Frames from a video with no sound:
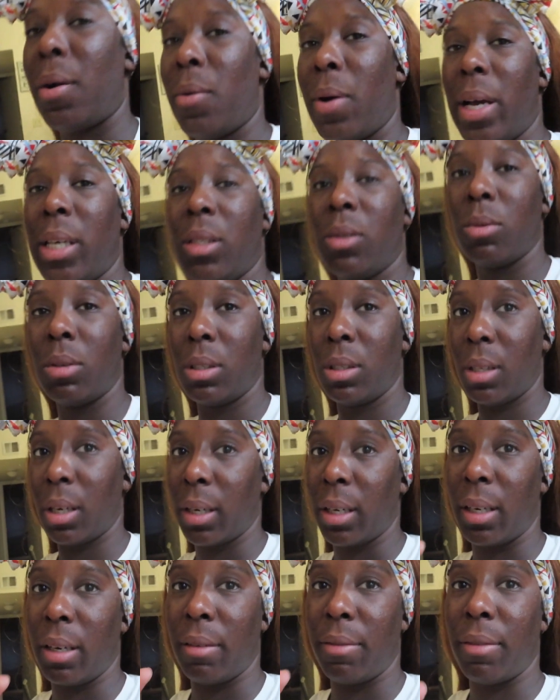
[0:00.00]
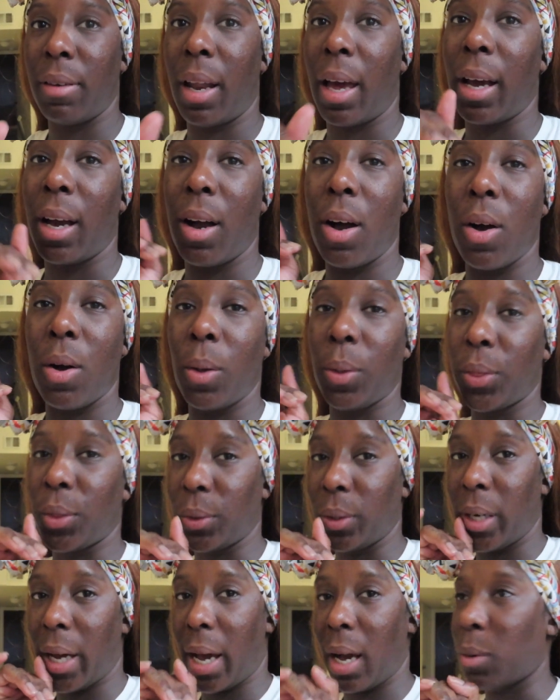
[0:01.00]
rice was stuck in there for like a whole
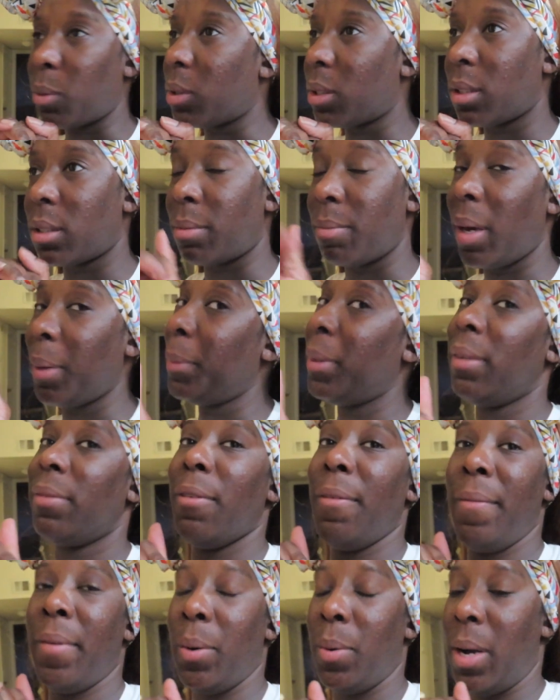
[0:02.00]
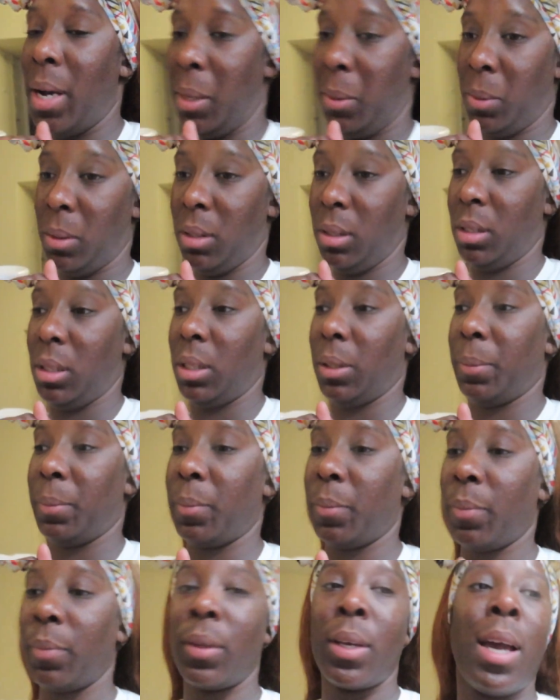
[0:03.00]
3 hours, maybe even 4 hours.
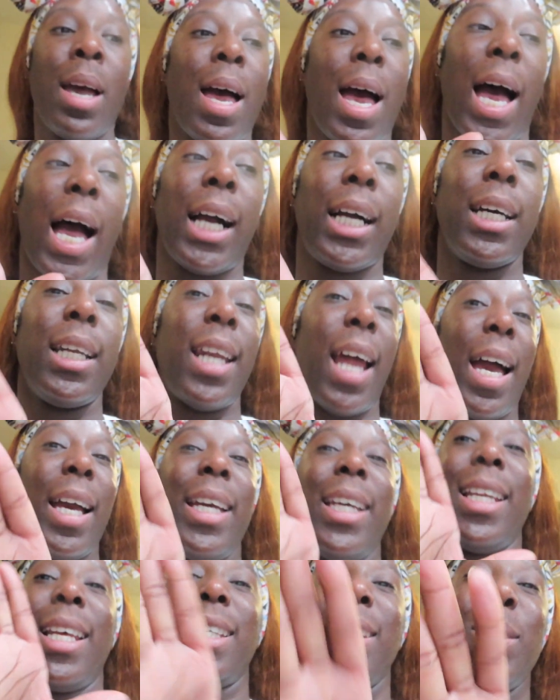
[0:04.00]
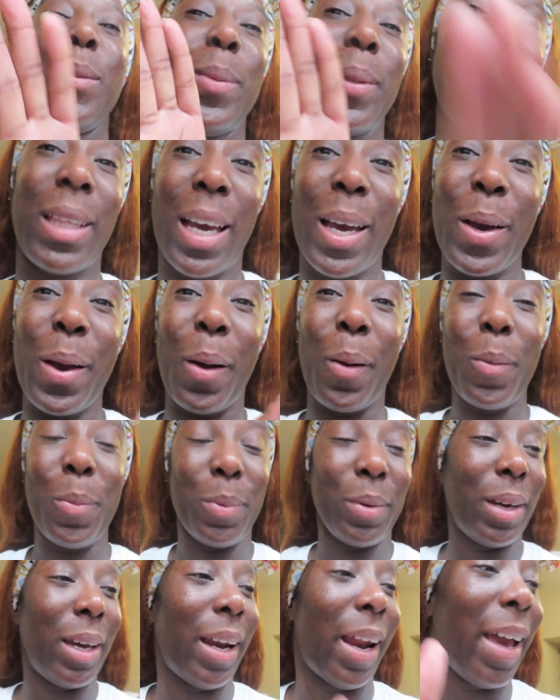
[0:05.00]
I could not get that stupid thing
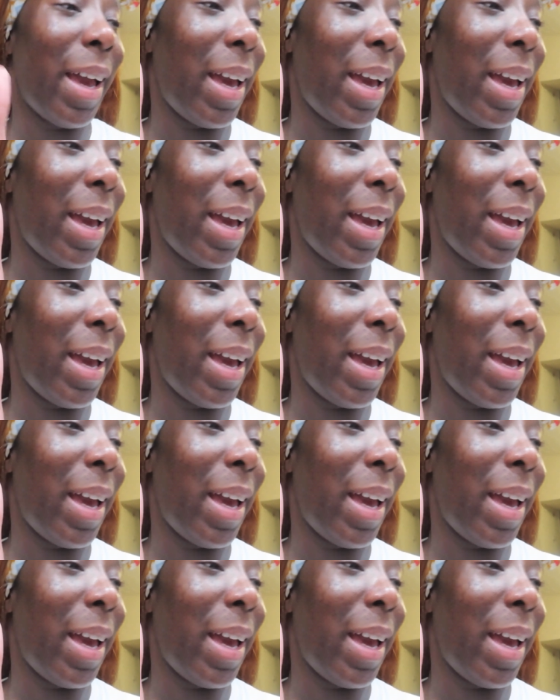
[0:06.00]
open, and I